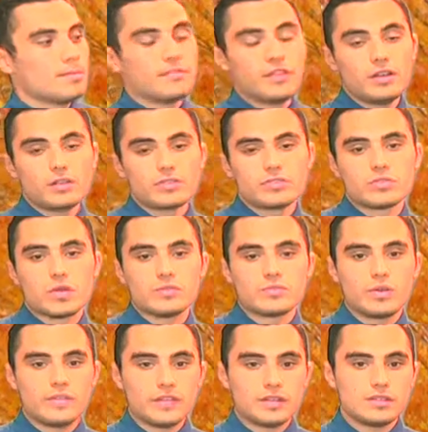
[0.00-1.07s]

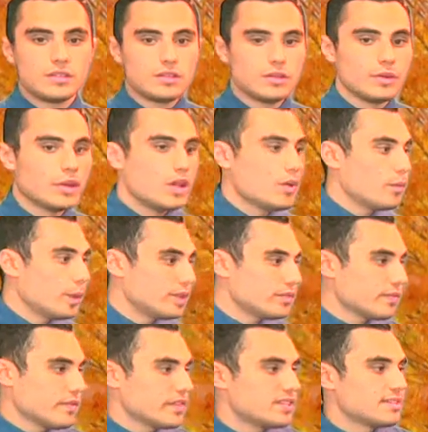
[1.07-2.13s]
thunderstorms with it too.
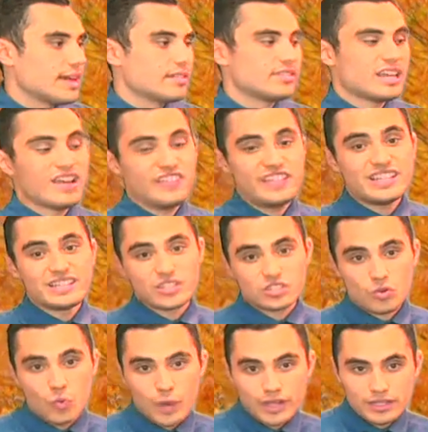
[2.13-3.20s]
Winds from the south-southeast at
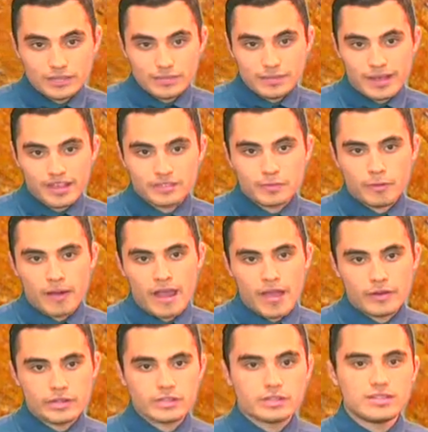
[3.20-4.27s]
22 miles per
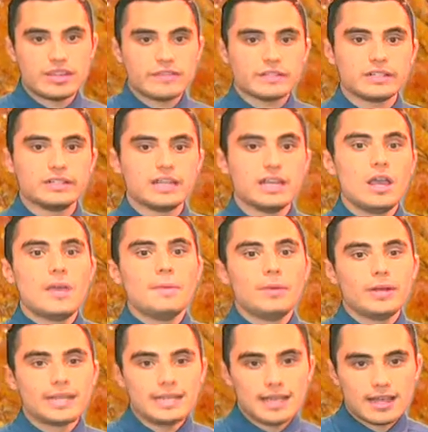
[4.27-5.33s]
hour, so definitely
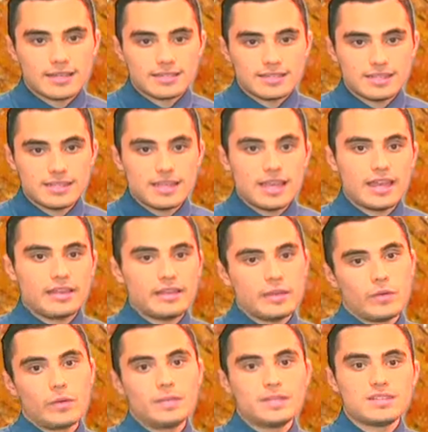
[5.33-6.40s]
pretty gusty, and
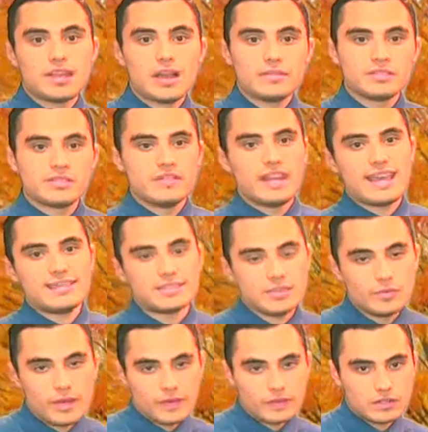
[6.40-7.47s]
there will be times of
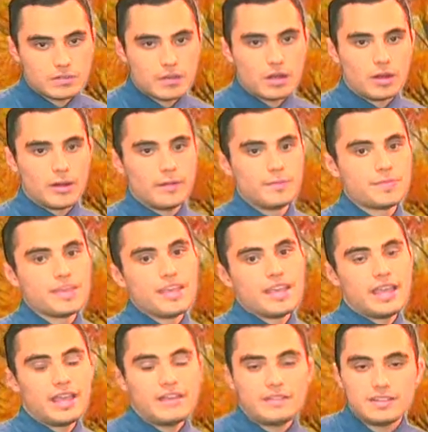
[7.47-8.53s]
nasty weather tomorrow.
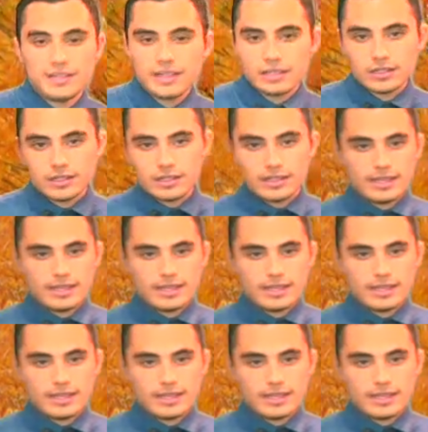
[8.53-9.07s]
And if you take a look at the